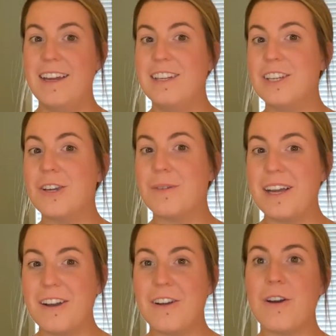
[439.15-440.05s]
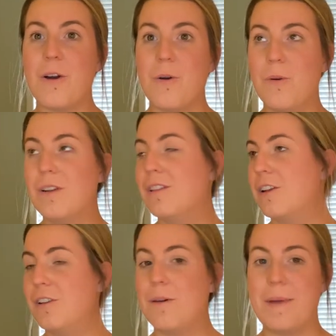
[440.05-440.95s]
to create our own
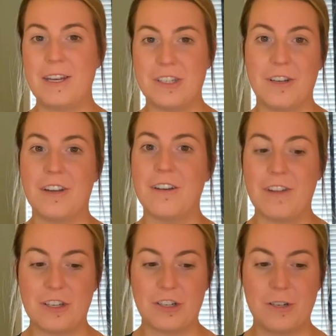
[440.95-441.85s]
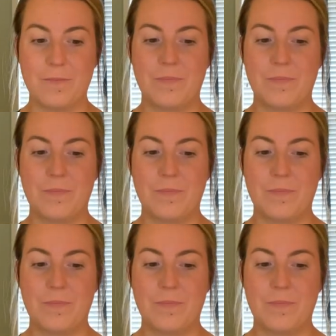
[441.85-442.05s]
little imaginary adventure.